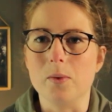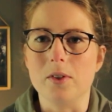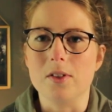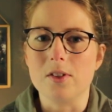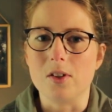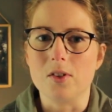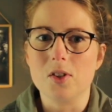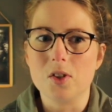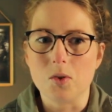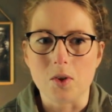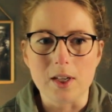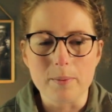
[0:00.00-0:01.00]
would start
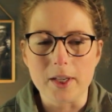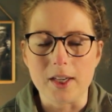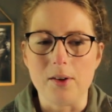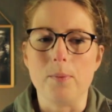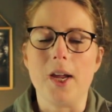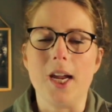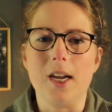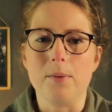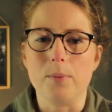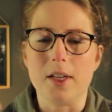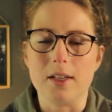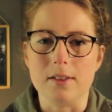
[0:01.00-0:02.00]
screaming in
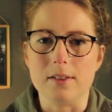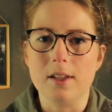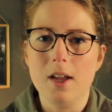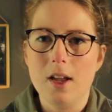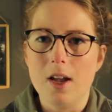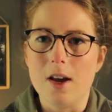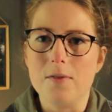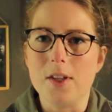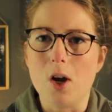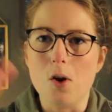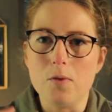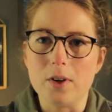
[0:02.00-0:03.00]
pain because of the
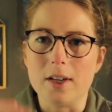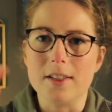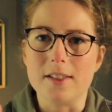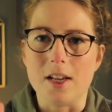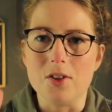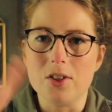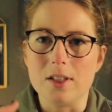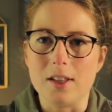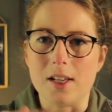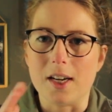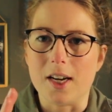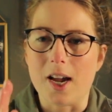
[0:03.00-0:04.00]
overextension
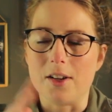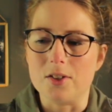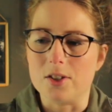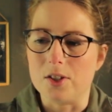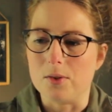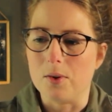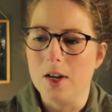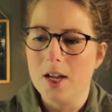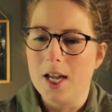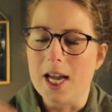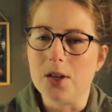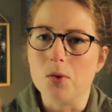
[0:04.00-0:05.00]
that I had to do
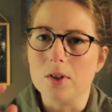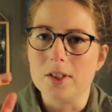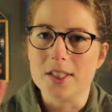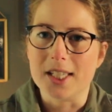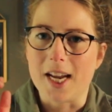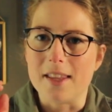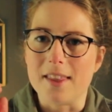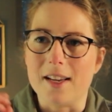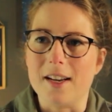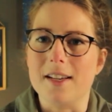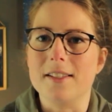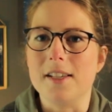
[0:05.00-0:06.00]
in order to get that
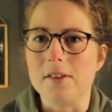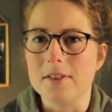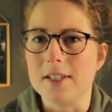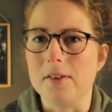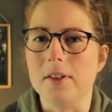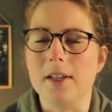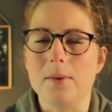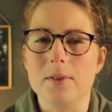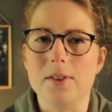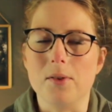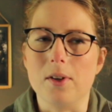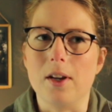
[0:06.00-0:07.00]
nice heel sound that I was
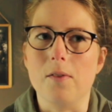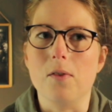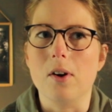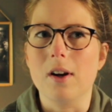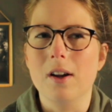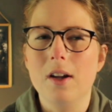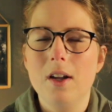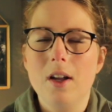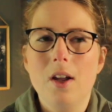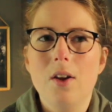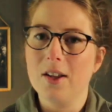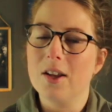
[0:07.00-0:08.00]
so looking for.
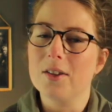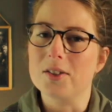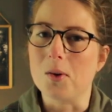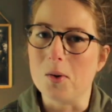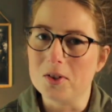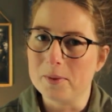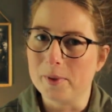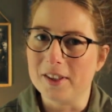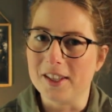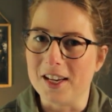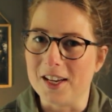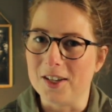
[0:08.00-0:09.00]
So
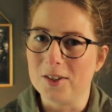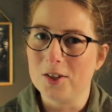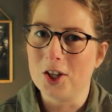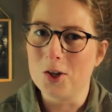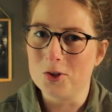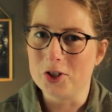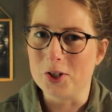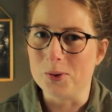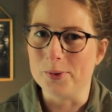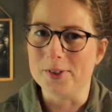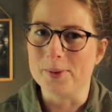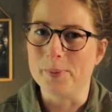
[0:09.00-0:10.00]
ultimately, cute
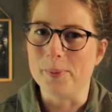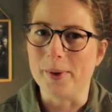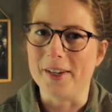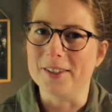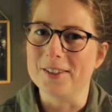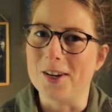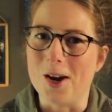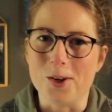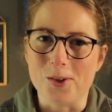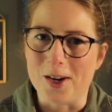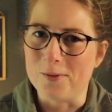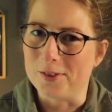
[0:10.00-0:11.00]
shoes, but
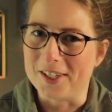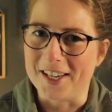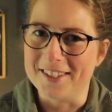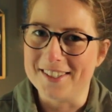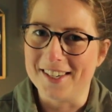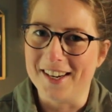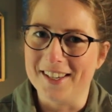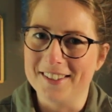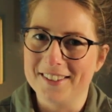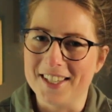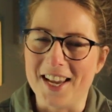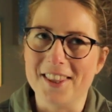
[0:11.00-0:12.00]
not great for dancing,
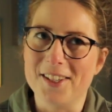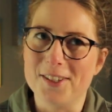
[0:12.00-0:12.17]
at